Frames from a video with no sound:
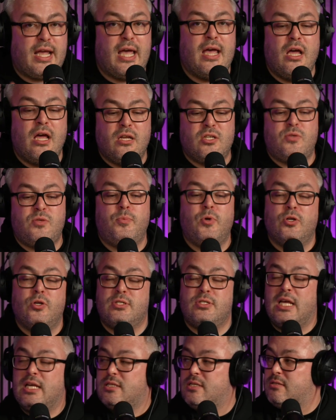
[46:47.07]
I
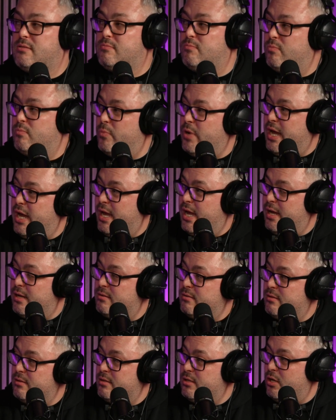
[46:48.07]
suppose that's where
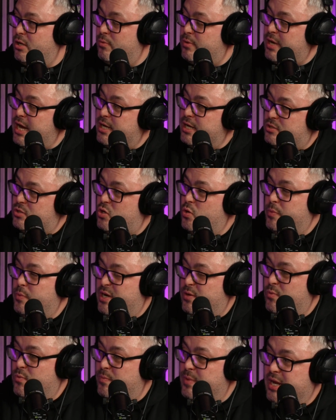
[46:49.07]
you guys are
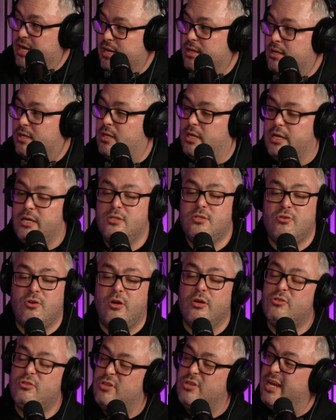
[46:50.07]
coming in with Mean and Clean,
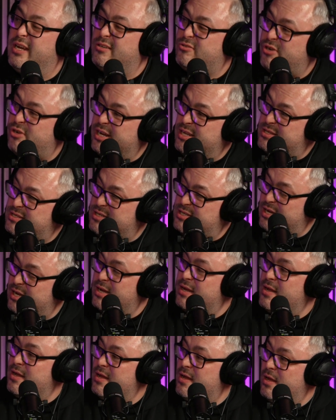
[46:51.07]
sort of trying
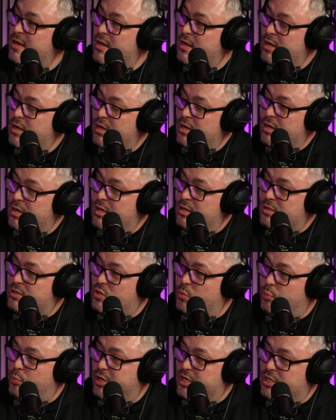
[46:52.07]
to
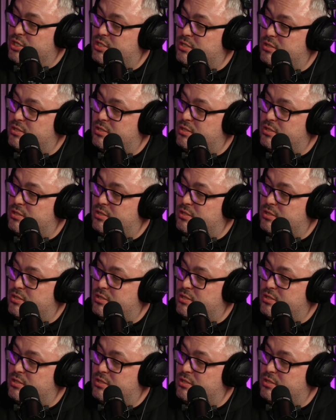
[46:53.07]
bridge